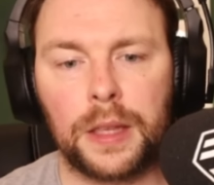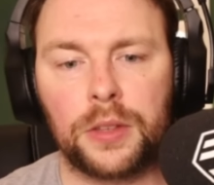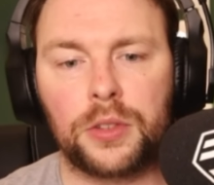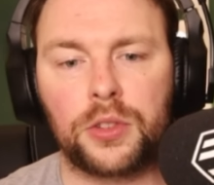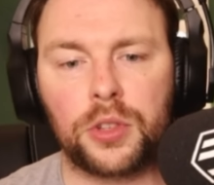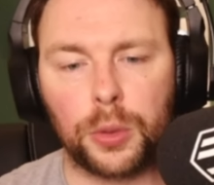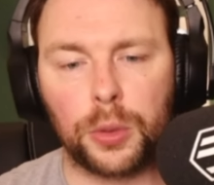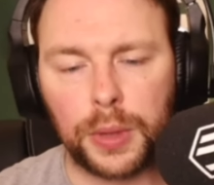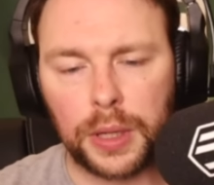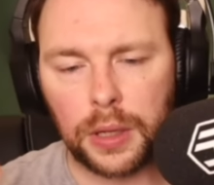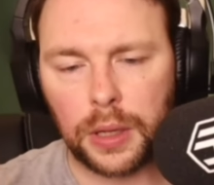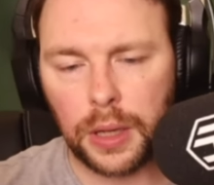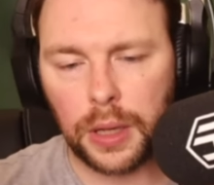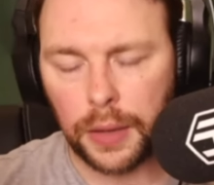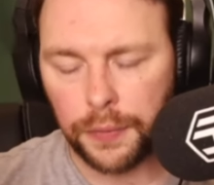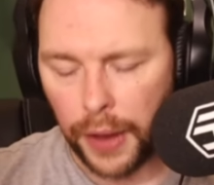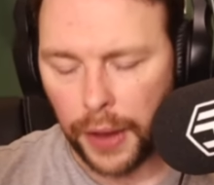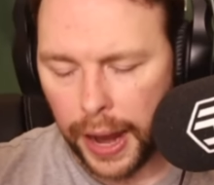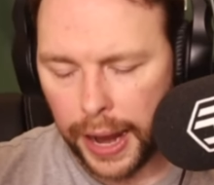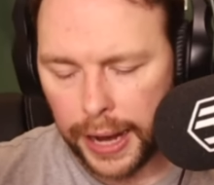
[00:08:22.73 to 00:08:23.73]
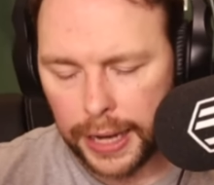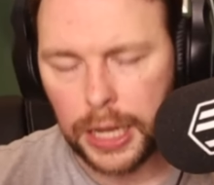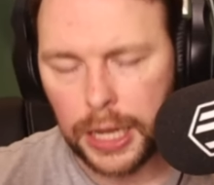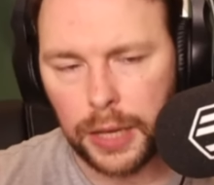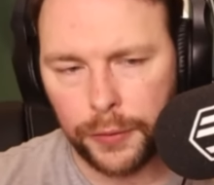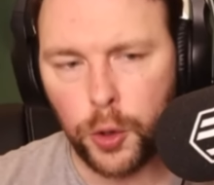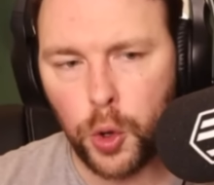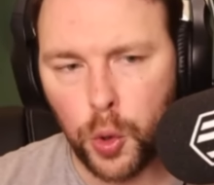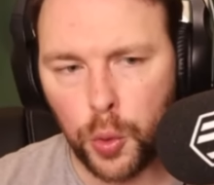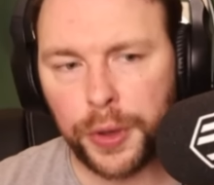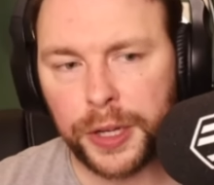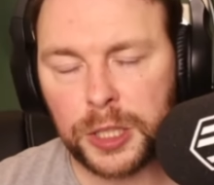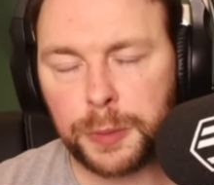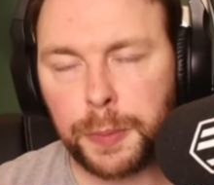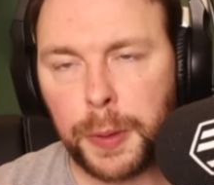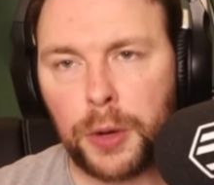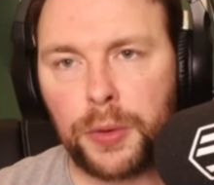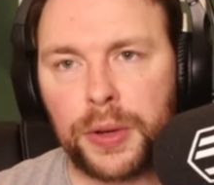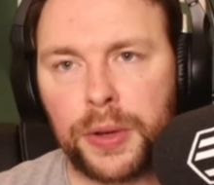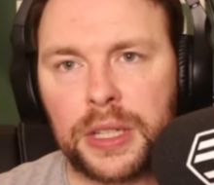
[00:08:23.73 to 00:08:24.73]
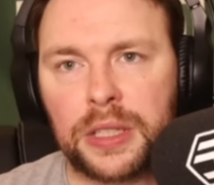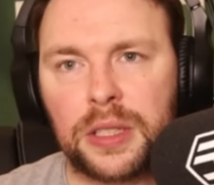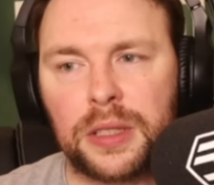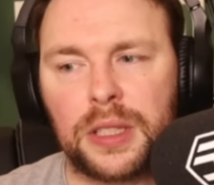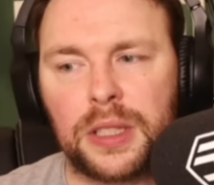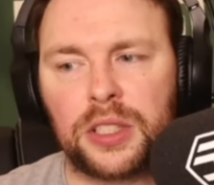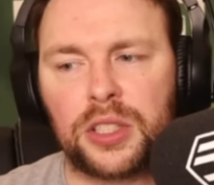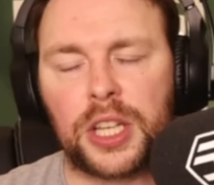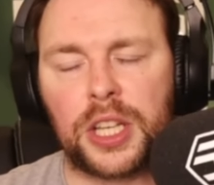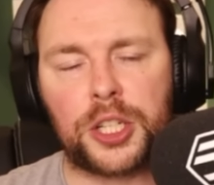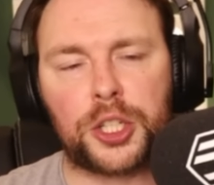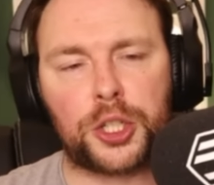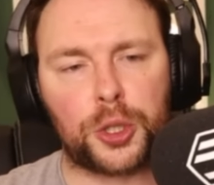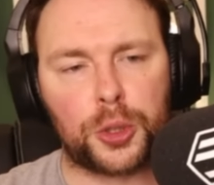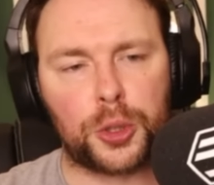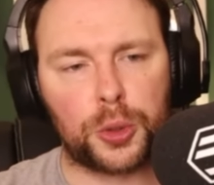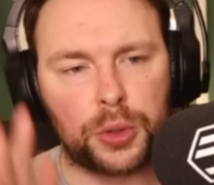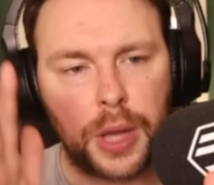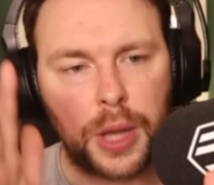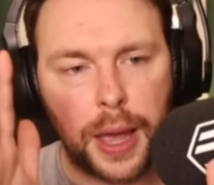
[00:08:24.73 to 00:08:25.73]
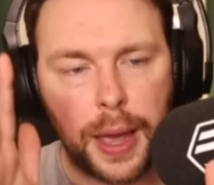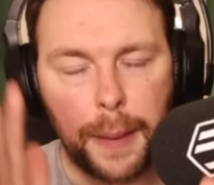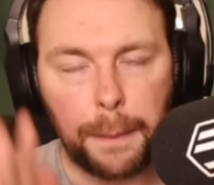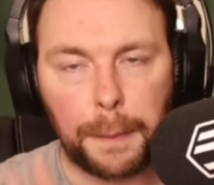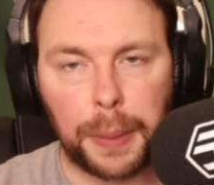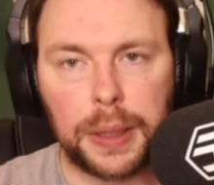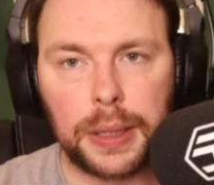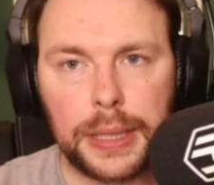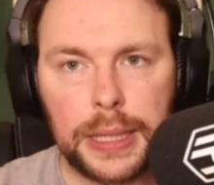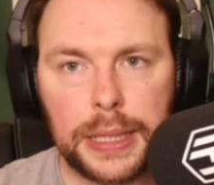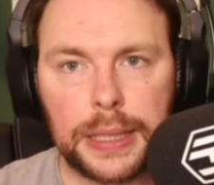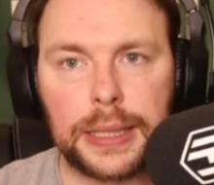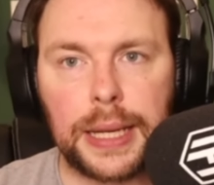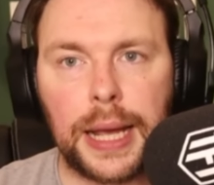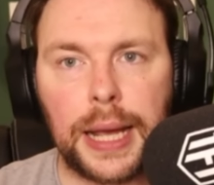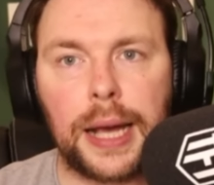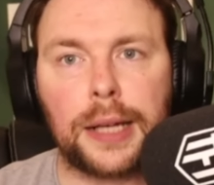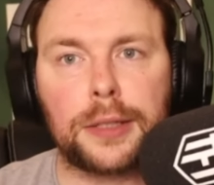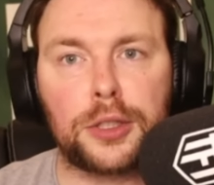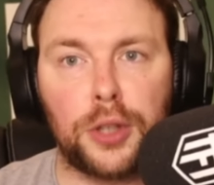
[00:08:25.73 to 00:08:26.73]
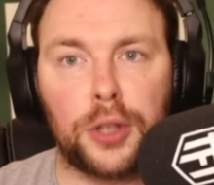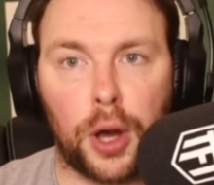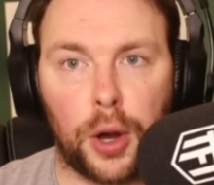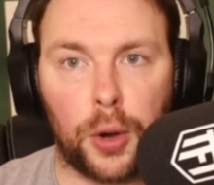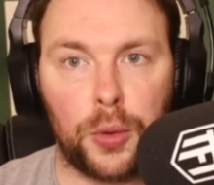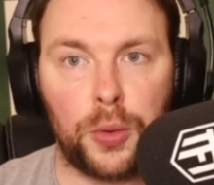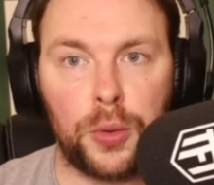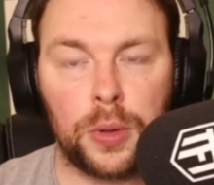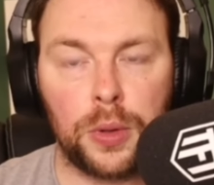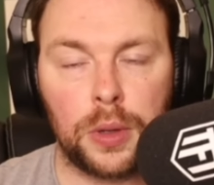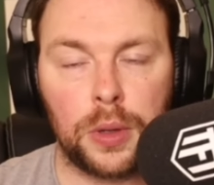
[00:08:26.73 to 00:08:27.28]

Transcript: So if any of you are experiencing these issues, please let us know.